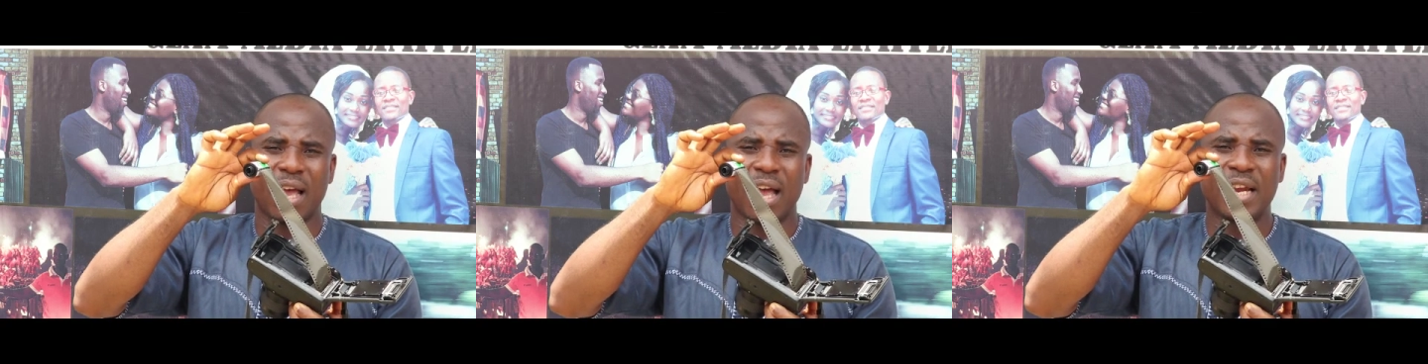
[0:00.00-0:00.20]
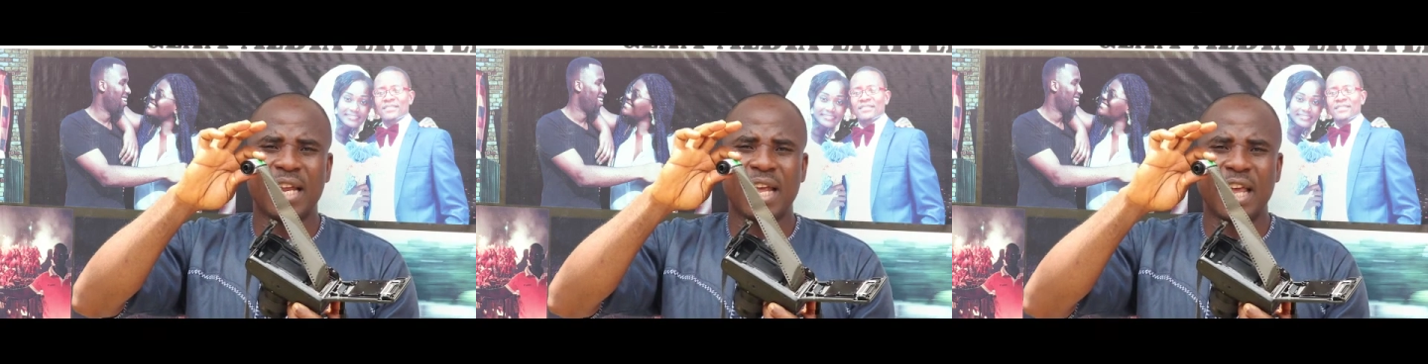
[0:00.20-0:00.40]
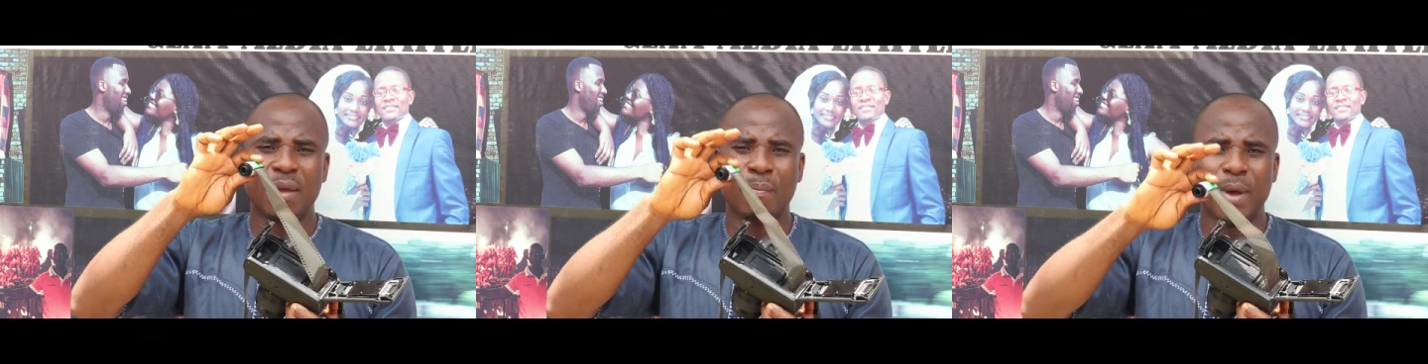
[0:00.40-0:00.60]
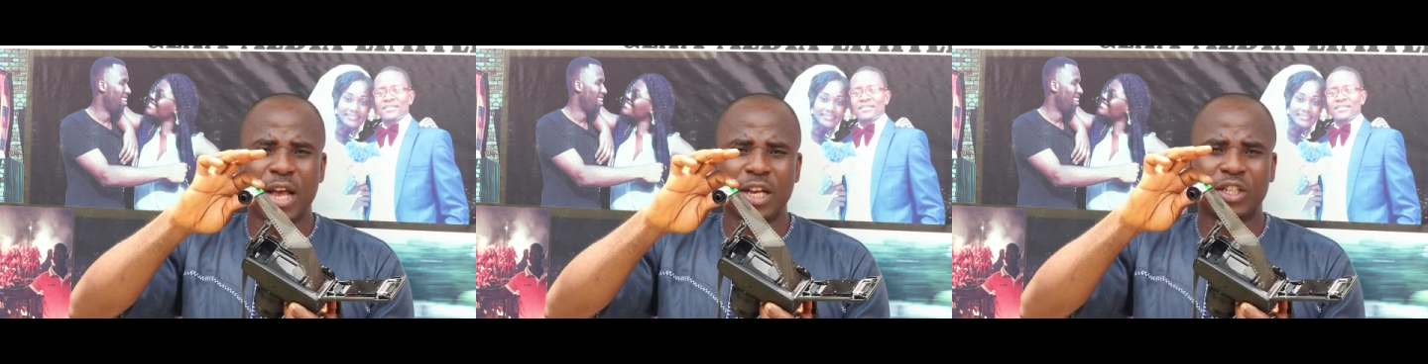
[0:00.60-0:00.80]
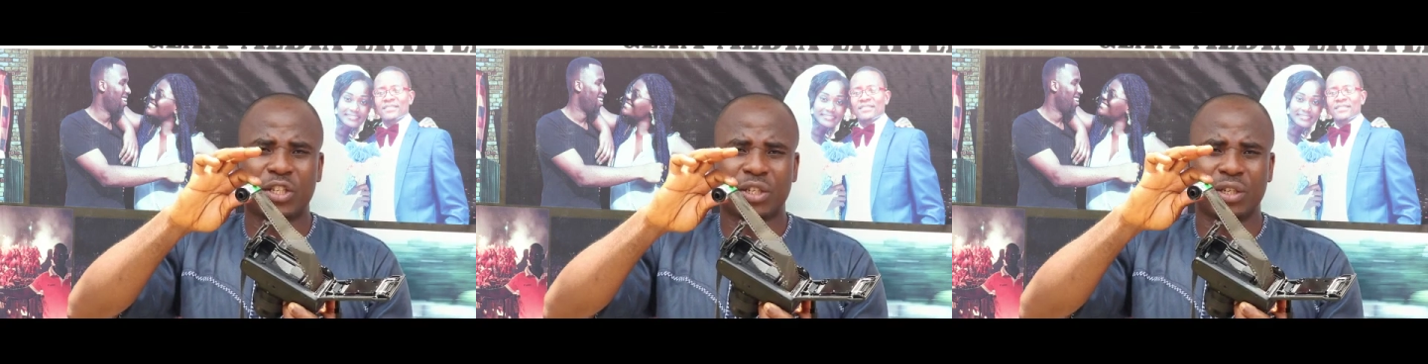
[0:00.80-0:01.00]
any
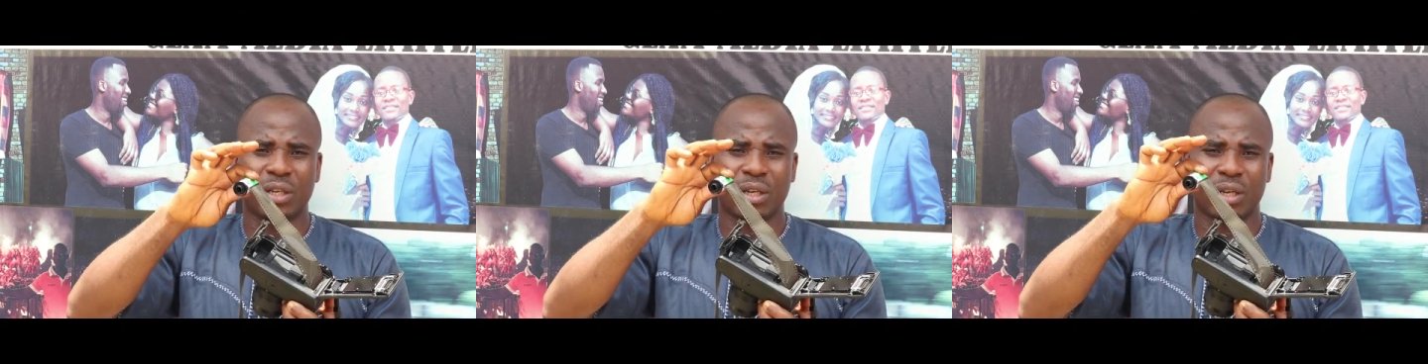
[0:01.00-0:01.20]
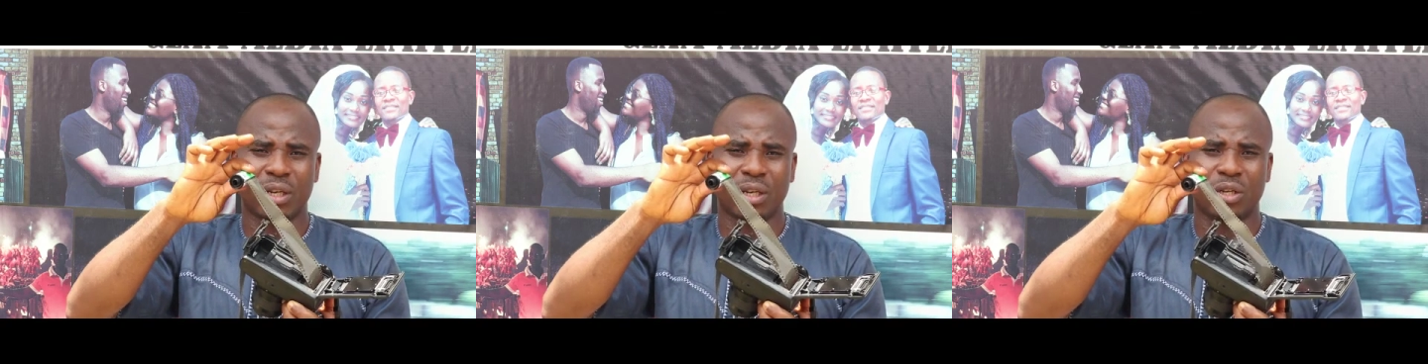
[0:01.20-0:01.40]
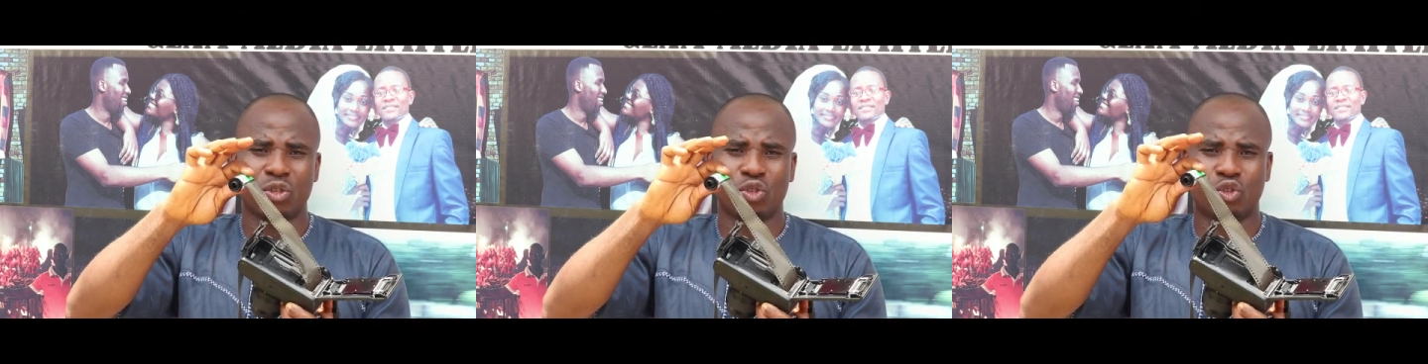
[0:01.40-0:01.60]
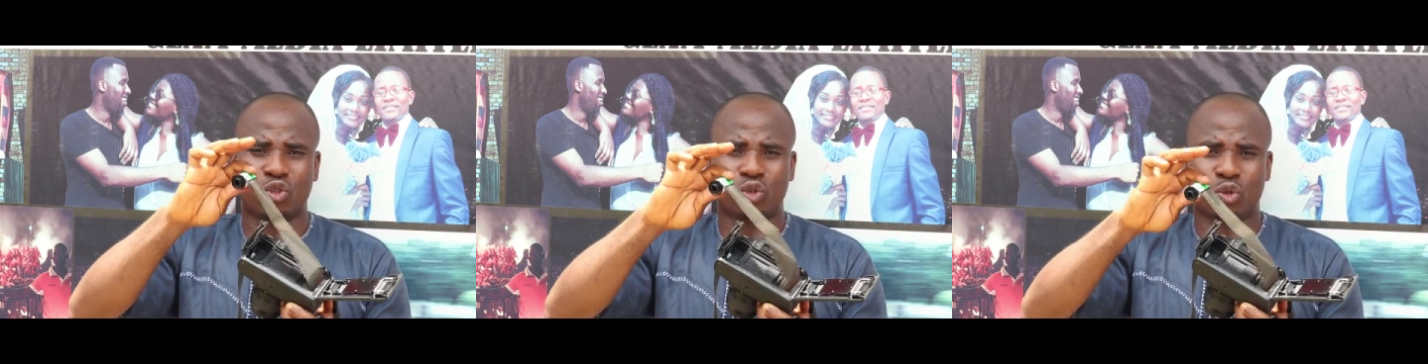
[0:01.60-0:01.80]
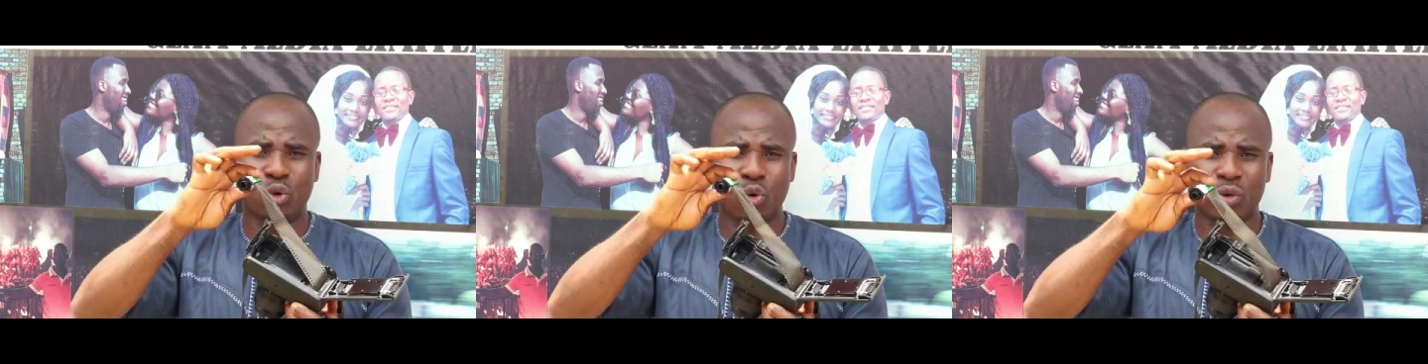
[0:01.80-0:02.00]
image
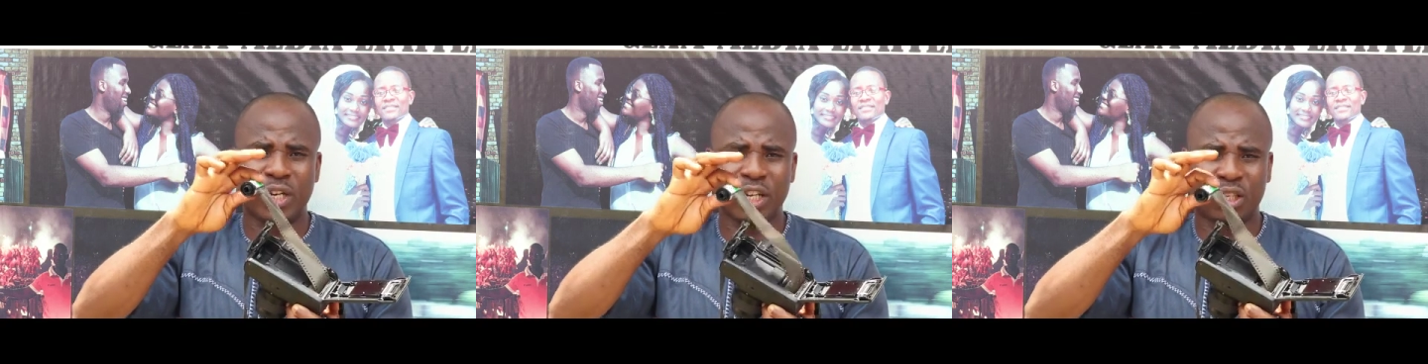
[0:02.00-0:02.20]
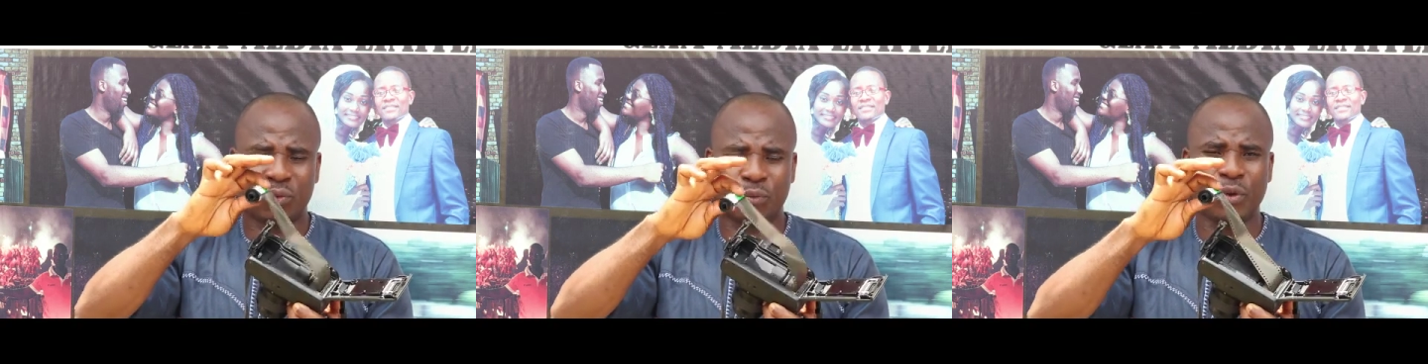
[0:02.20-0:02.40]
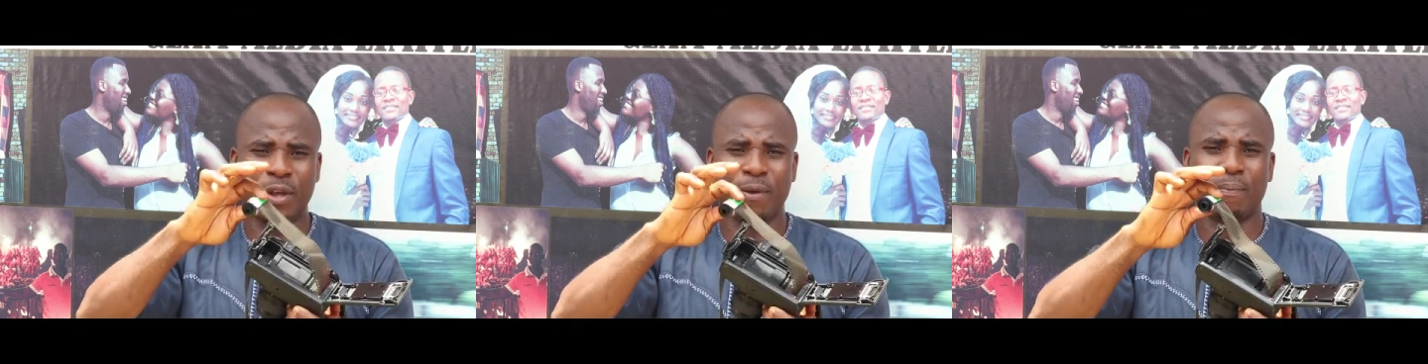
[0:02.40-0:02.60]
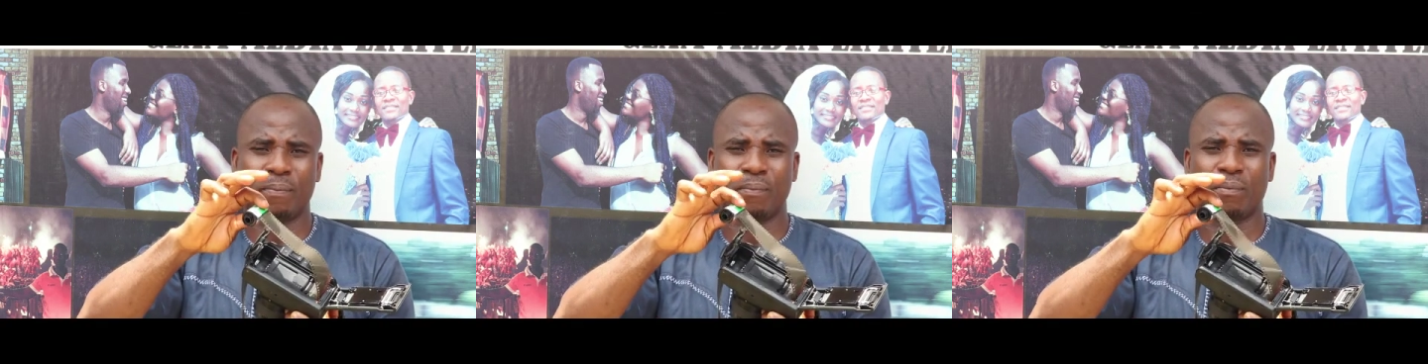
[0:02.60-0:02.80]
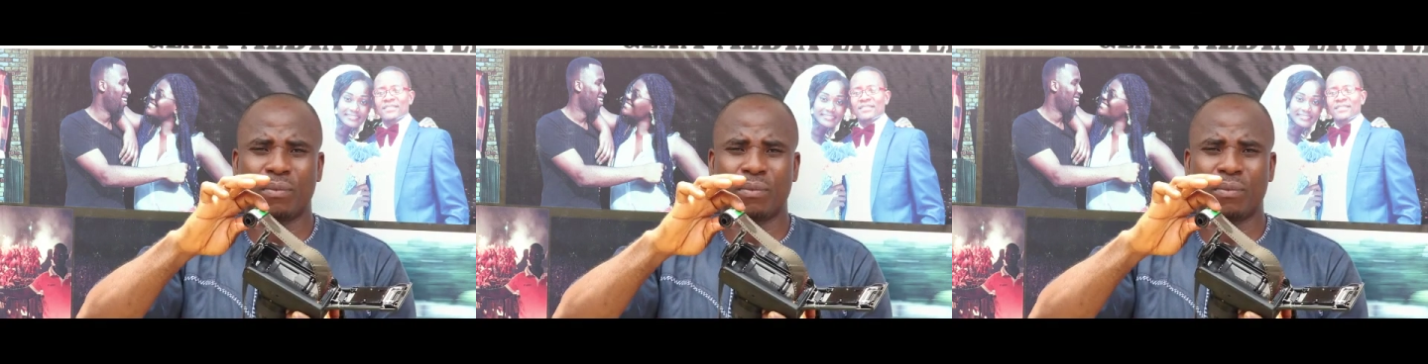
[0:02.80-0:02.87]
through this film